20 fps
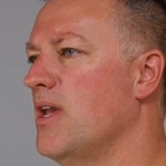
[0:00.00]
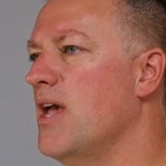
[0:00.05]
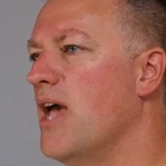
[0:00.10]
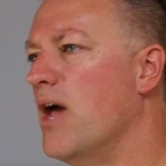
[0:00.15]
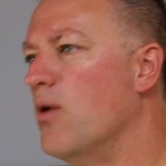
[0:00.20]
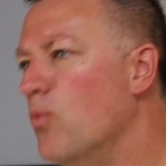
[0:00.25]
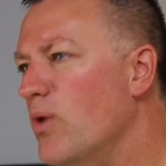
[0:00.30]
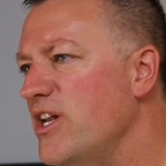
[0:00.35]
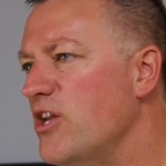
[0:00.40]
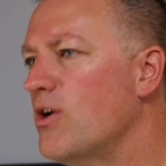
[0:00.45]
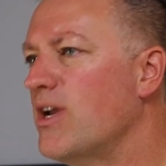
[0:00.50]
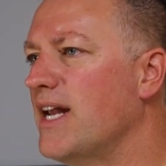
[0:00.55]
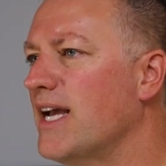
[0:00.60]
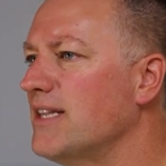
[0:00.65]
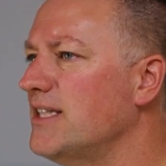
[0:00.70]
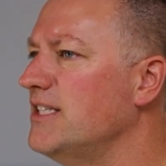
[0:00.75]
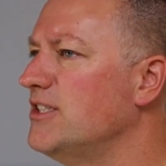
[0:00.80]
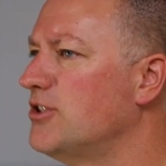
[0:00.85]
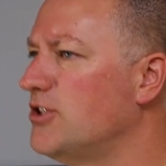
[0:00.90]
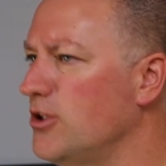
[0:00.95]
And when you connect
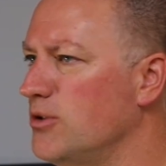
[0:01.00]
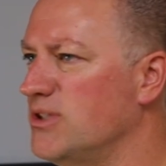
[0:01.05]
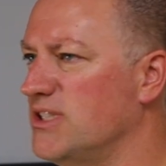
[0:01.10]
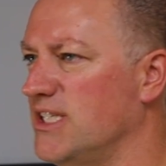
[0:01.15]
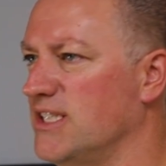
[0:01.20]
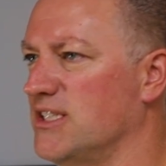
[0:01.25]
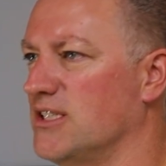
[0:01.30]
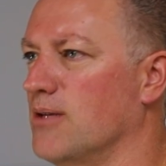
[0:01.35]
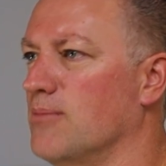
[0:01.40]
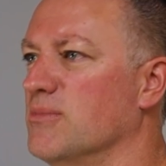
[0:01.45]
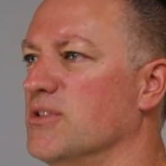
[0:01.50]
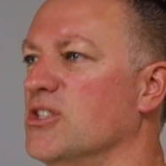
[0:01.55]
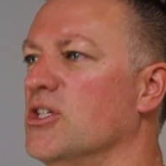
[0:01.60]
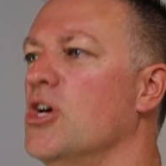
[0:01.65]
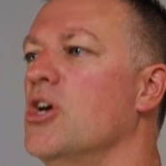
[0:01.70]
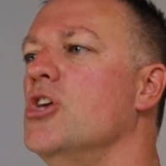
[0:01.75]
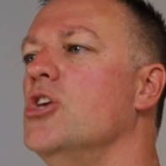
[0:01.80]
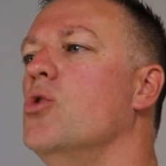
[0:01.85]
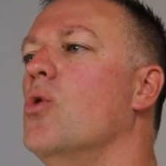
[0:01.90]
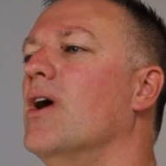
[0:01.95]
these two systems,
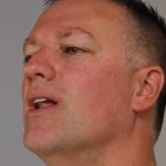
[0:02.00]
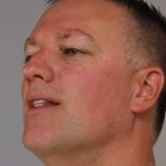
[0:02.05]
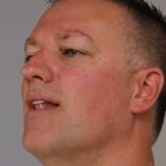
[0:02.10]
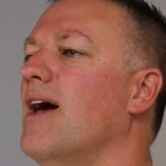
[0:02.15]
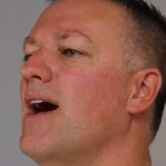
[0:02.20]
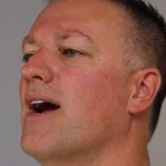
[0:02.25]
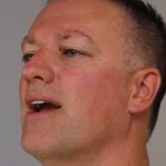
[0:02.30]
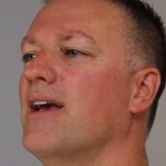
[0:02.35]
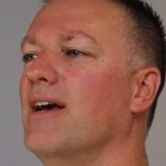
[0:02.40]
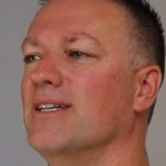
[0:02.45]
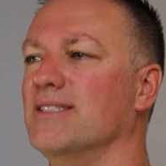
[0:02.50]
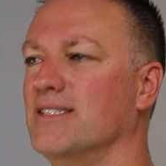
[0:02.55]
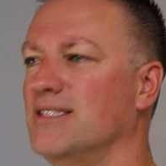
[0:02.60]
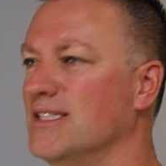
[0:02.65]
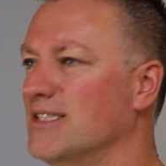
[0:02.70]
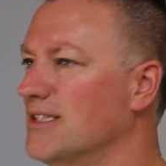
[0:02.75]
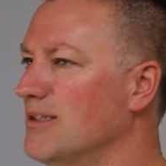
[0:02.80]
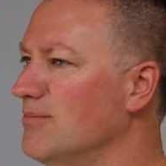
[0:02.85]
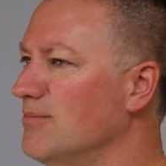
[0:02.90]
you unlock a system